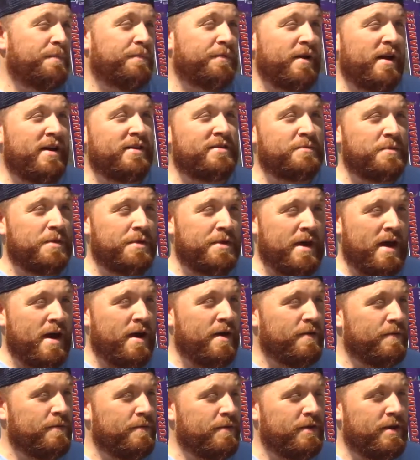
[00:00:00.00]
impressed with
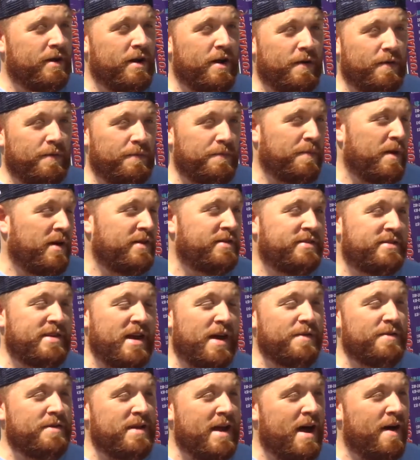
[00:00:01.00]
how, you know, much
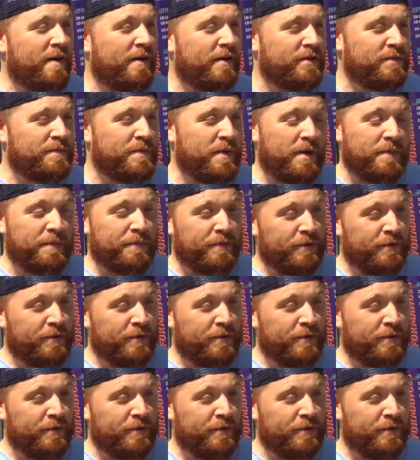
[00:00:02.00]
downtown has been